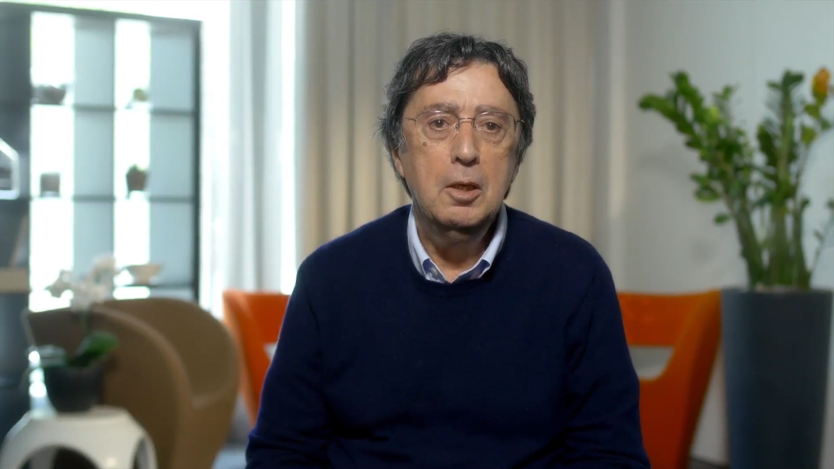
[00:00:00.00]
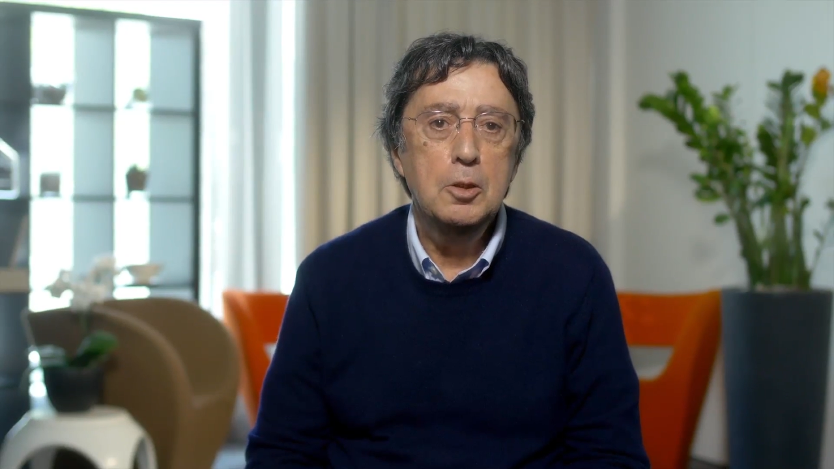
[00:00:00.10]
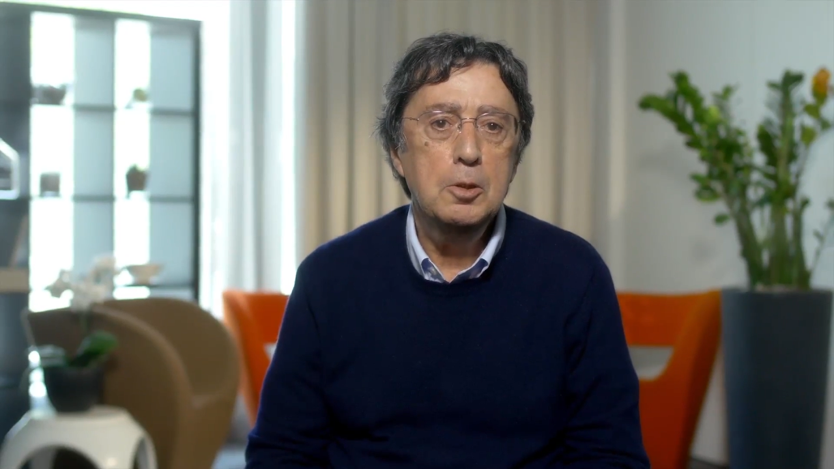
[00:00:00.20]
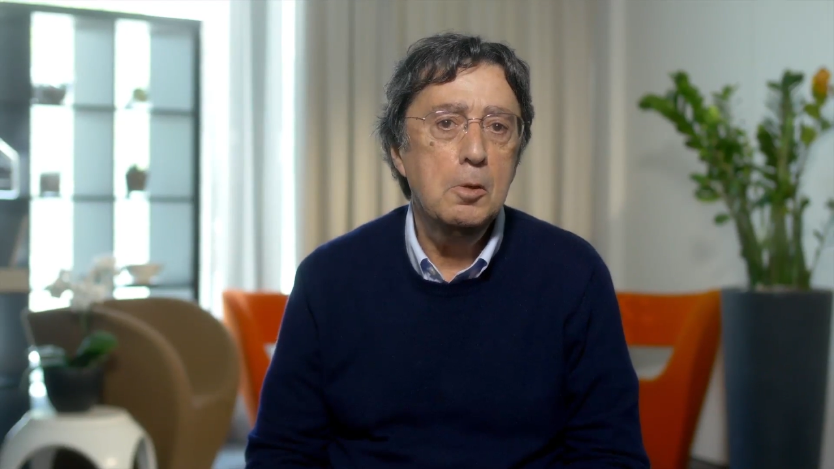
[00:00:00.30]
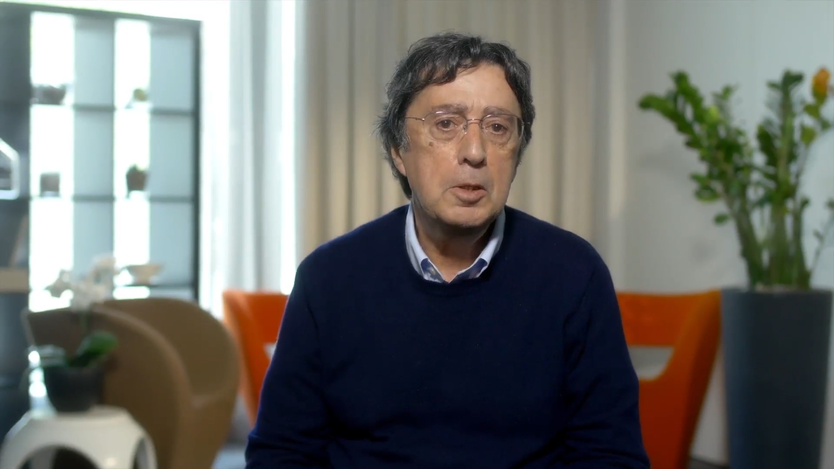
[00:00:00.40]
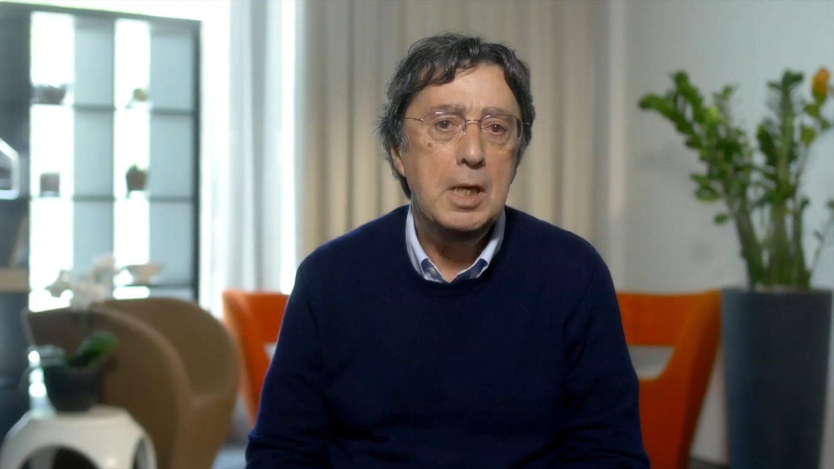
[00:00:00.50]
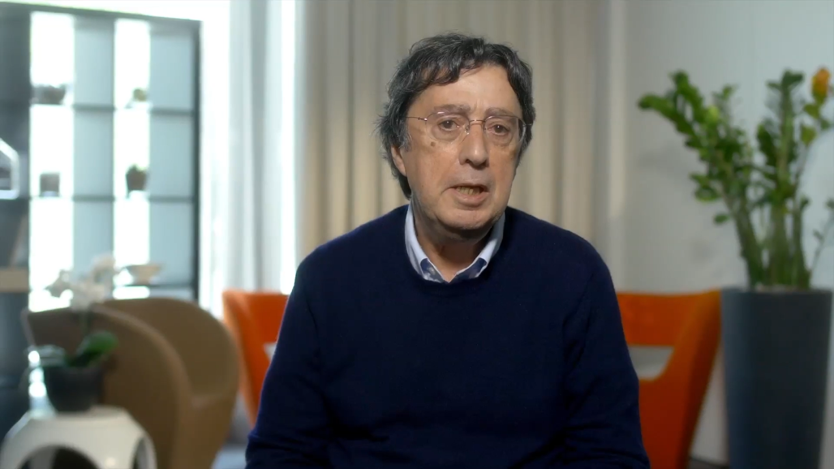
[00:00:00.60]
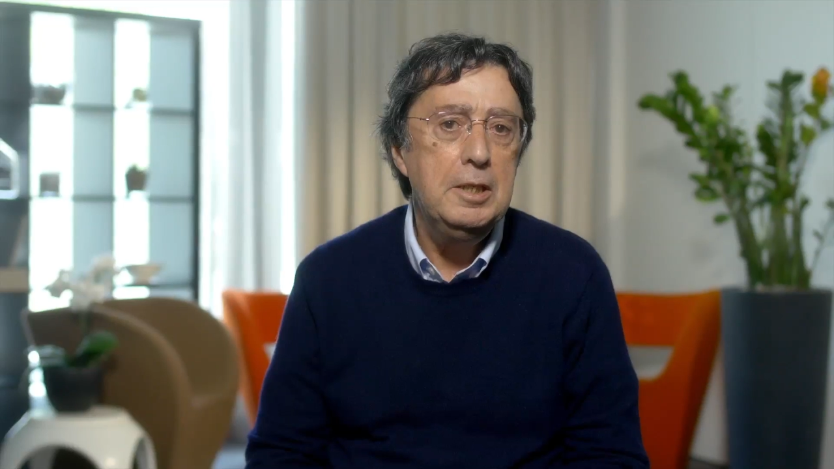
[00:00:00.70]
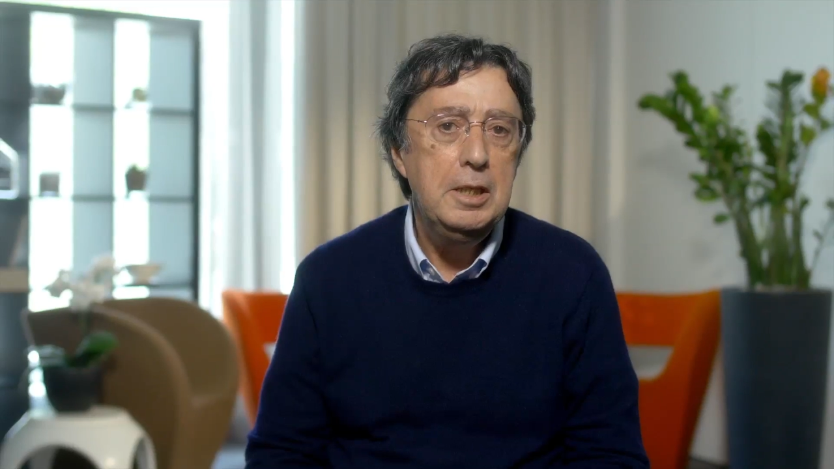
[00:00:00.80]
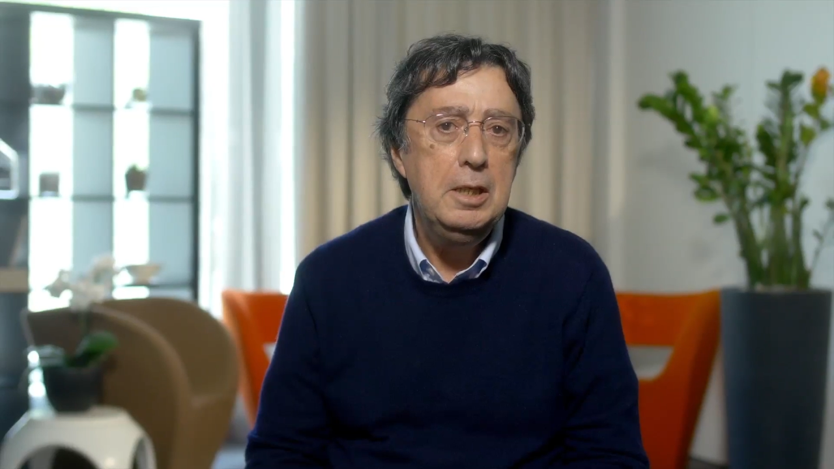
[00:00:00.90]
Those
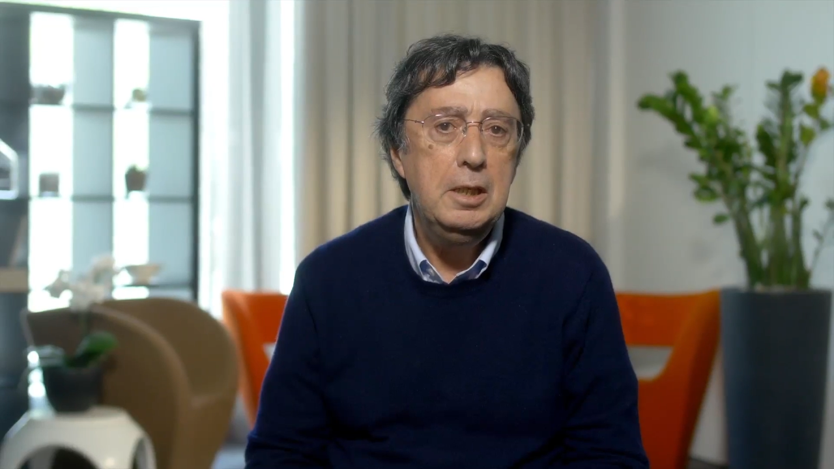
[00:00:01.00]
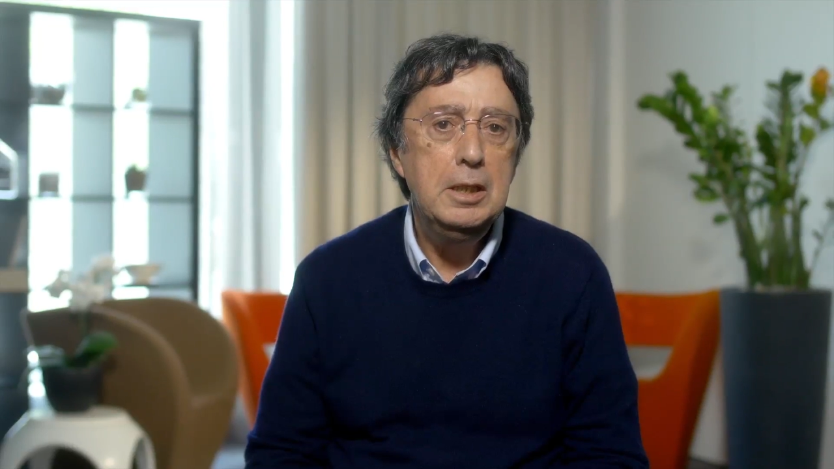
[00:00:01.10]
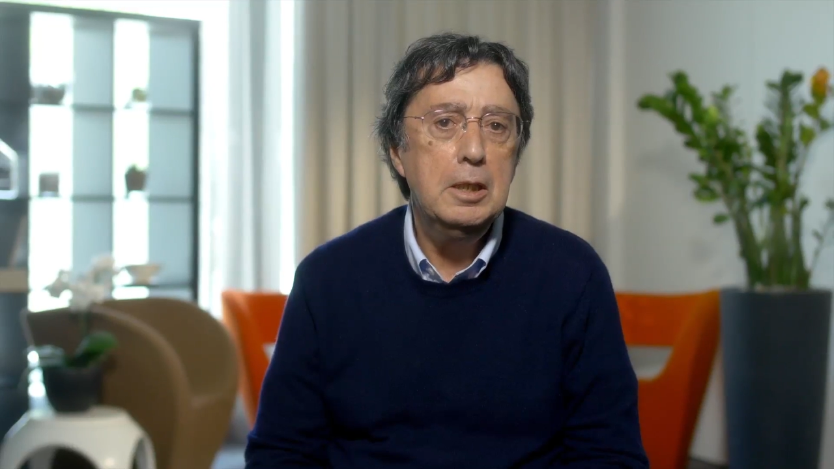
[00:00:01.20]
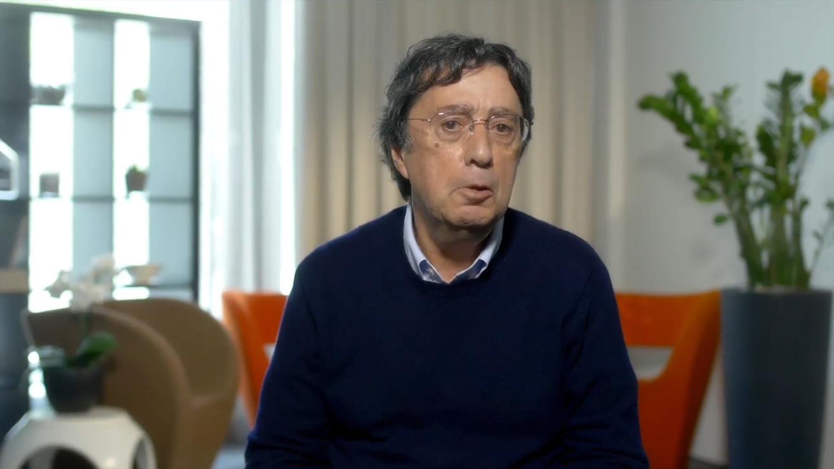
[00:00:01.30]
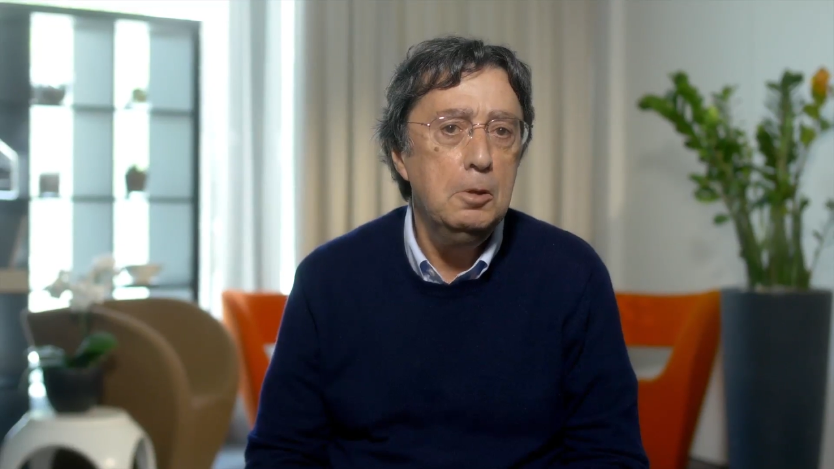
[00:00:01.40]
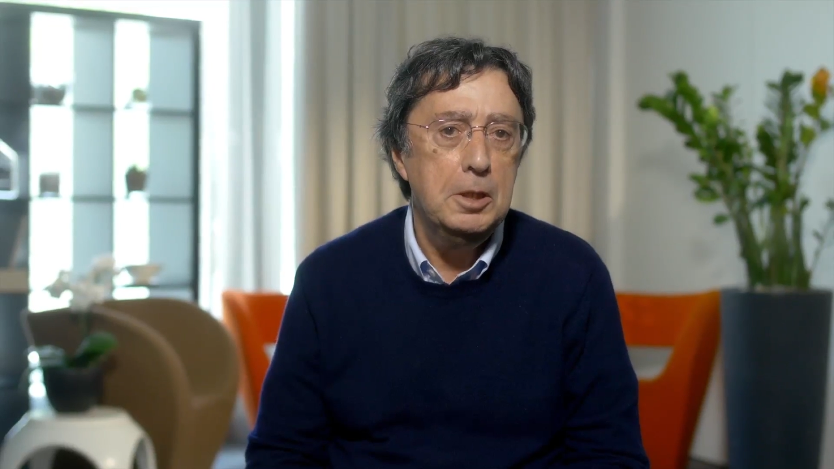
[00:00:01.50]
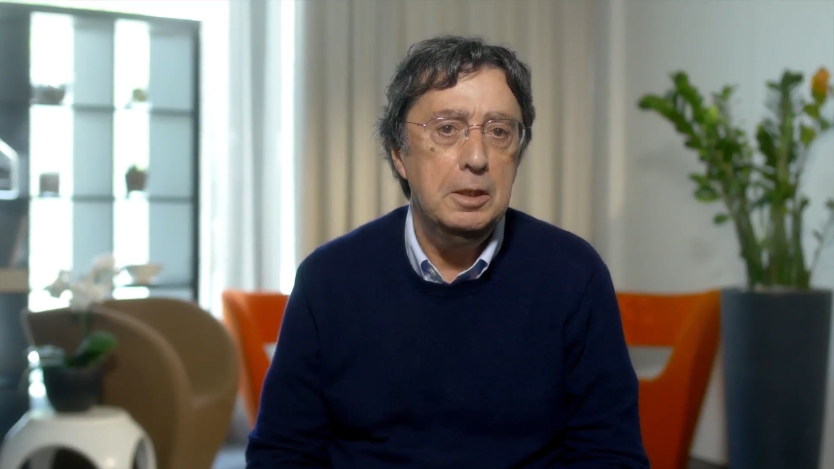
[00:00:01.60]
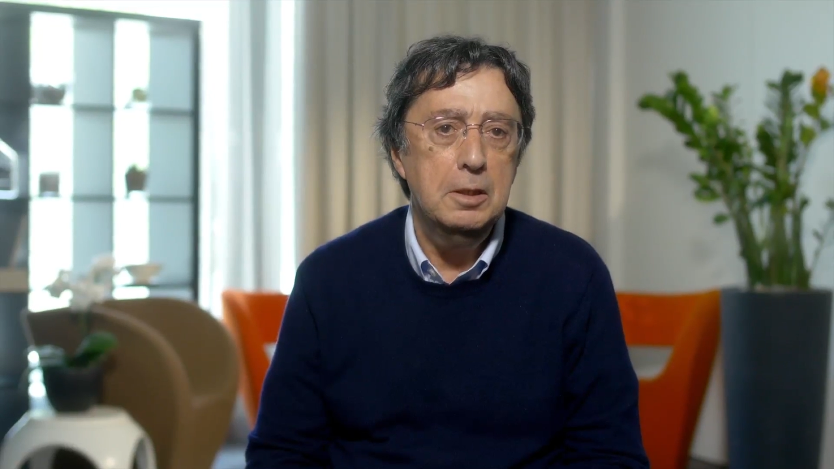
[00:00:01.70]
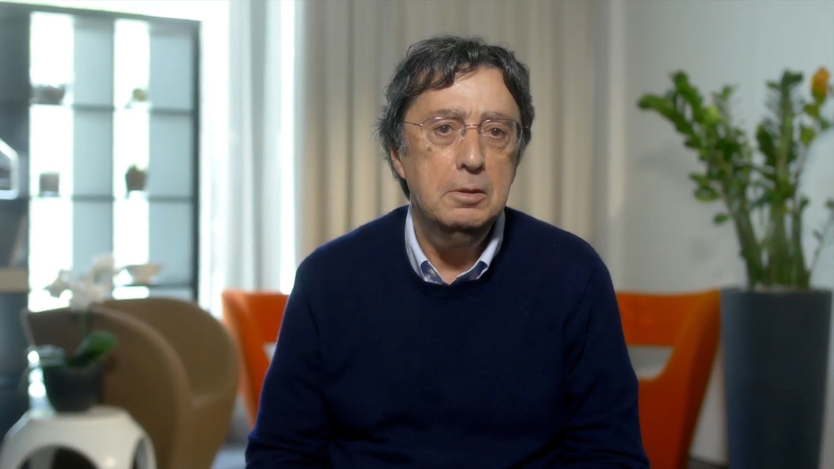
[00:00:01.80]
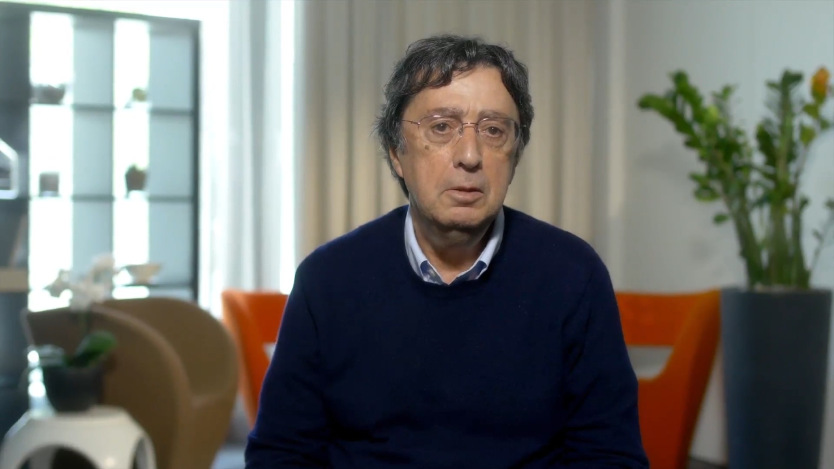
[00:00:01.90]
ideas
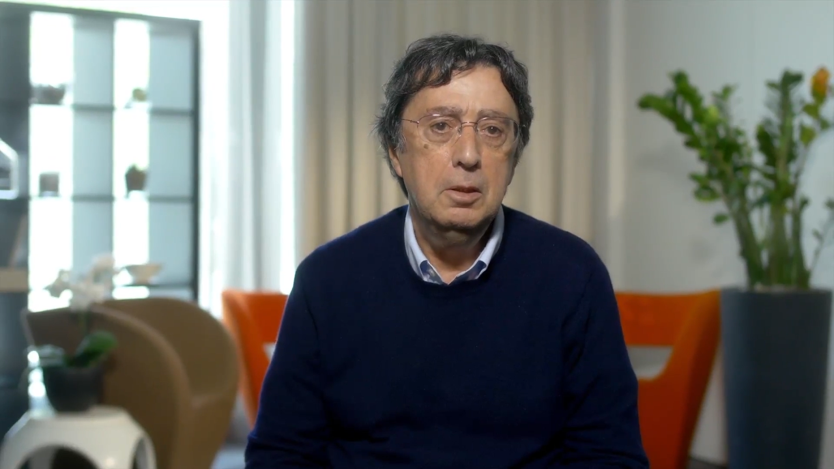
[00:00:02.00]
included